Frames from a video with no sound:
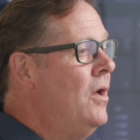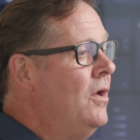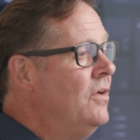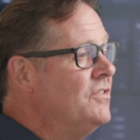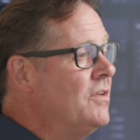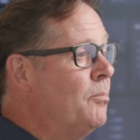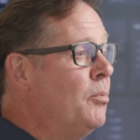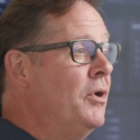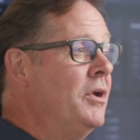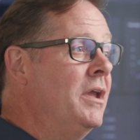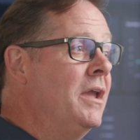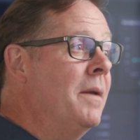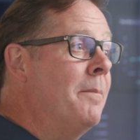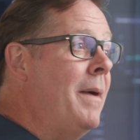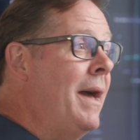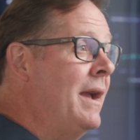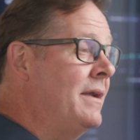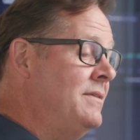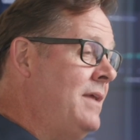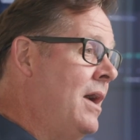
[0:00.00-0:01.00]
So bringing it
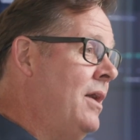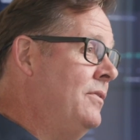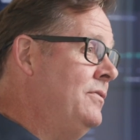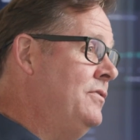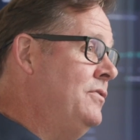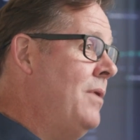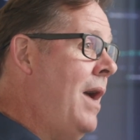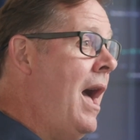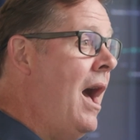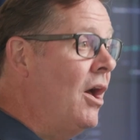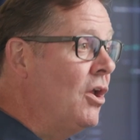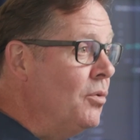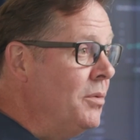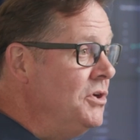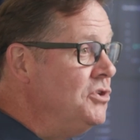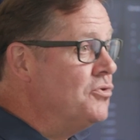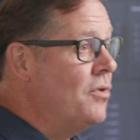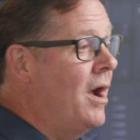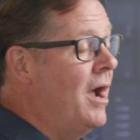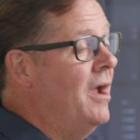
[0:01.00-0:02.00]
back down to how do
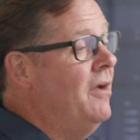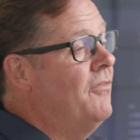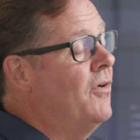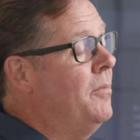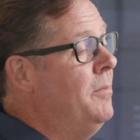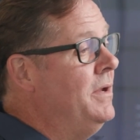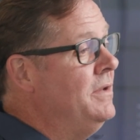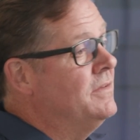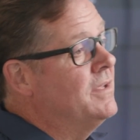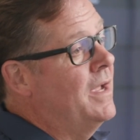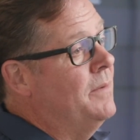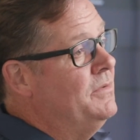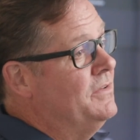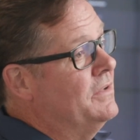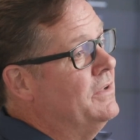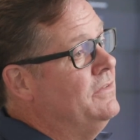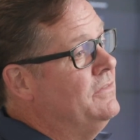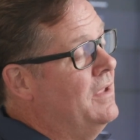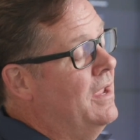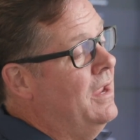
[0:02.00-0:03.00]
we drive our mean times to
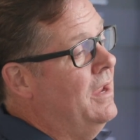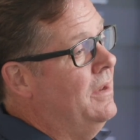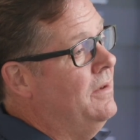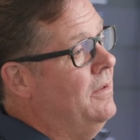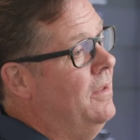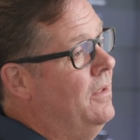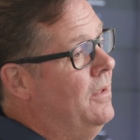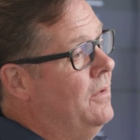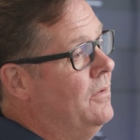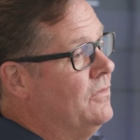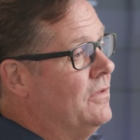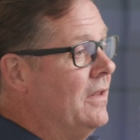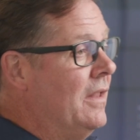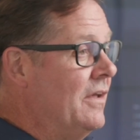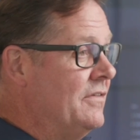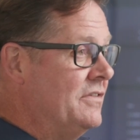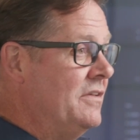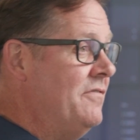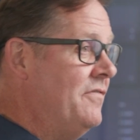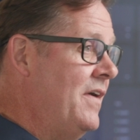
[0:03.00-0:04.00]
contain to
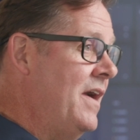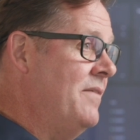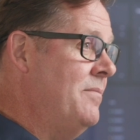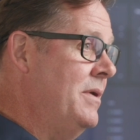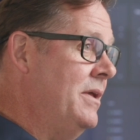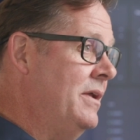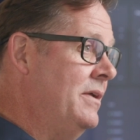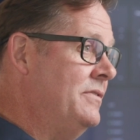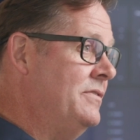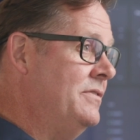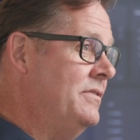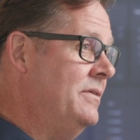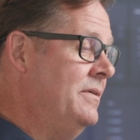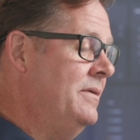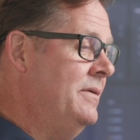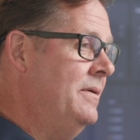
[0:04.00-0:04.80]
less than 5 minutes?